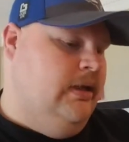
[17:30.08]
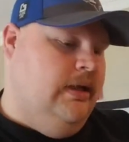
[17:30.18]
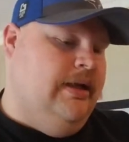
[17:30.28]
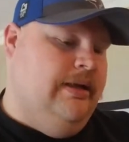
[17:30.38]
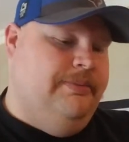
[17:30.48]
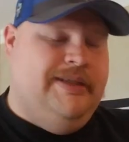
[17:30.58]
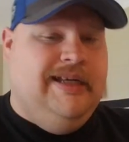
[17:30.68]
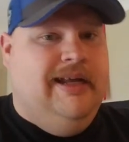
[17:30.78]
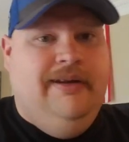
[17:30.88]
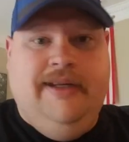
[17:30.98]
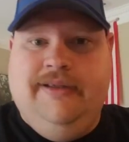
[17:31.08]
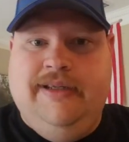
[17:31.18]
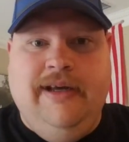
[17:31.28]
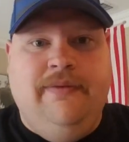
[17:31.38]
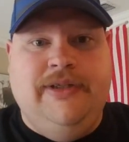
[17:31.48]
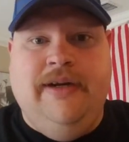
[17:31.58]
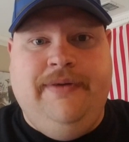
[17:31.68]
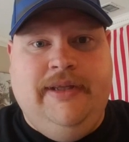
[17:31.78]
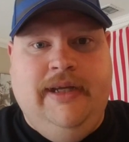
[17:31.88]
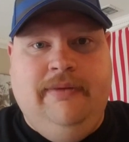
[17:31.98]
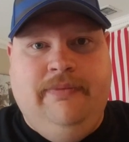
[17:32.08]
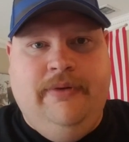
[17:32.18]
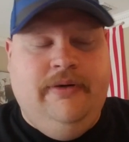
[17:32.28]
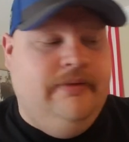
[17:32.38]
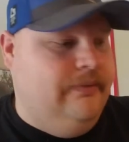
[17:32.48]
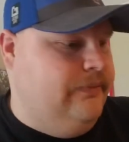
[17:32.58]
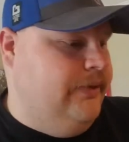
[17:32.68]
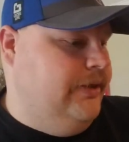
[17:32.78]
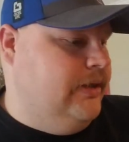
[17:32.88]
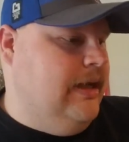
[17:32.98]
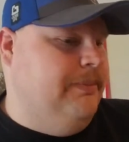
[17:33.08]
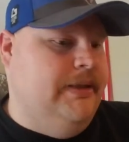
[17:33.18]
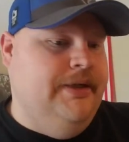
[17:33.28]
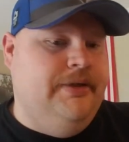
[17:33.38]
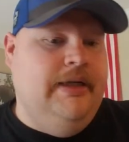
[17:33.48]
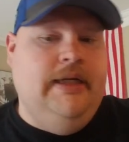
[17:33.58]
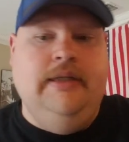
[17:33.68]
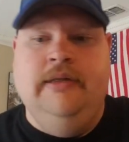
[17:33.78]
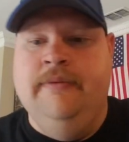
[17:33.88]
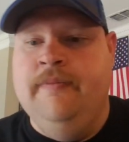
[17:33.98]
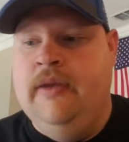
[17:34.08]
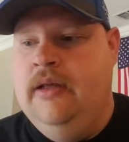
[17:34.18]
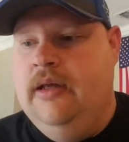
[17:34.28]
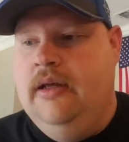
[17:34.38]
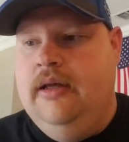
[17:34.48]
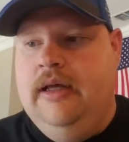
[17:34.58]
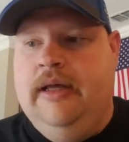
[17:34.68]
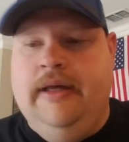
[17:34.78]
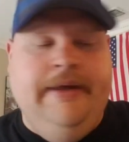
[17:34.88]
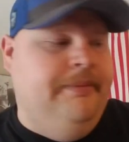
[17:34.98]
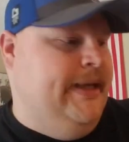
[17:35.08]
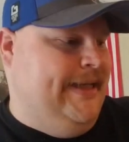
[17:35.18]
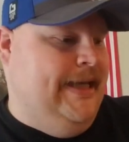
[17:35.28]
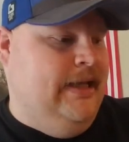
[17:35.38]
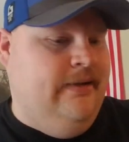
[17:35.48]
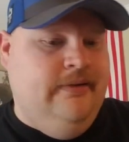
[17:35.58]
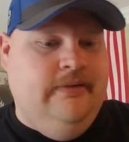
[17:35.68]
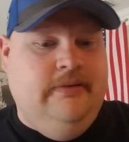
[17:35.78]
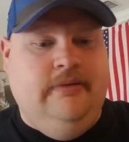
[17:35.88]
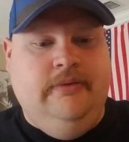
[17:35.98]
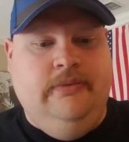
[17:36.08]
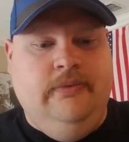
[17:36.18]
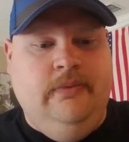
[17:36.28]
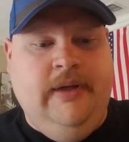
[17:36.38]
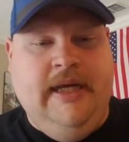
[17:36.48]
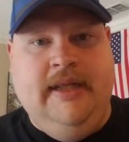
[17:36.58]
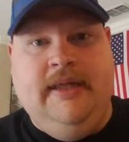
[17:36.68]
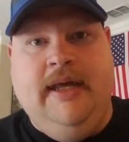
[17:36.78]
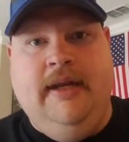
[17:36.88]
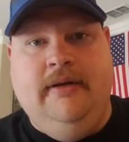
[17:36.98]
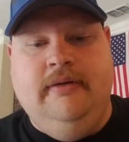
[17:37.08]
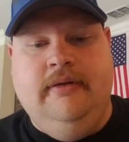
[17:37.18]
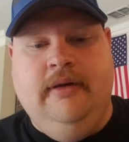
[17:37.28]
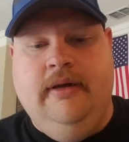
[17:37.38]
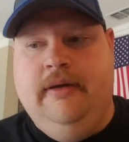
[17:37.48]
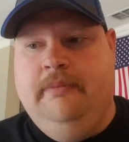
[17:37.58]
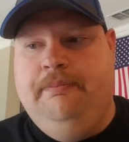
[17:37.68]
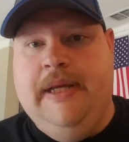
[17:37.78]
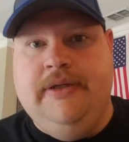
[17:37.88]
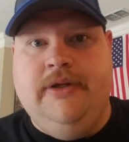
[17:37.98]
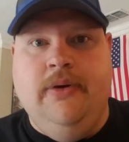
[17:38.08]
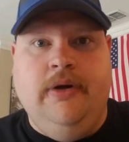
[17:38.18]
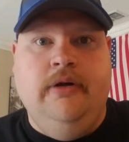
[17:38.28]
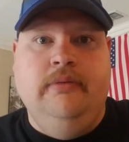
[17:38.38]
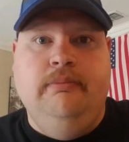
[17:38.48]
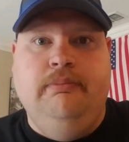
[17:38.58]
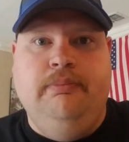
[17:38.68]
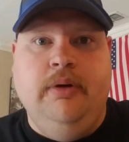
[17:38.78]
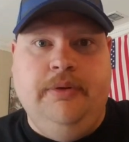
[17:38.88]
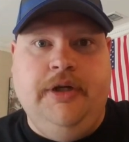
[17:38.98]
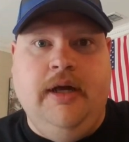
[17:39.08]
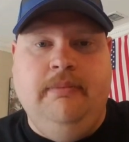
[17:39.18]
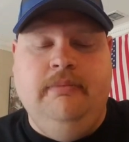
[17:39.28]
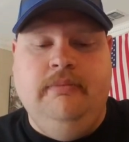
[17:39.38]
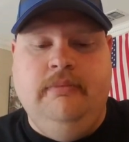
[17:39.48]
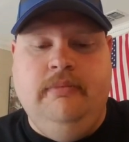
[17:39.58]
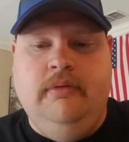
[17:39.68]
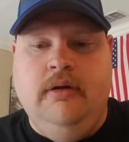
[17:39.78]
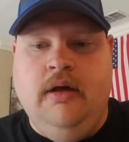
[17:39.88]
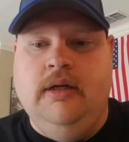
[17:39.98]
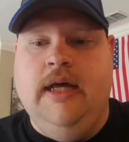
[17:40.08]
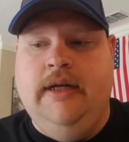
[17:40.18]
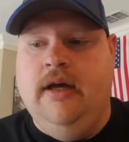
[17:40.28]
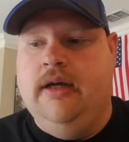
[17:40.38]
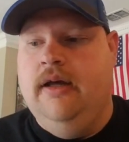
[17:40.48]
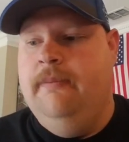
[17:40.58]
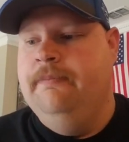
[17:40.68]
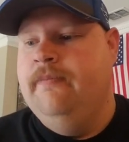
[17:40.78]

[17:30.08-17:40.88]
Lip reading: It covers everything for your competition needs. Again, we got that at Ben Stoger Pro Shop online.com.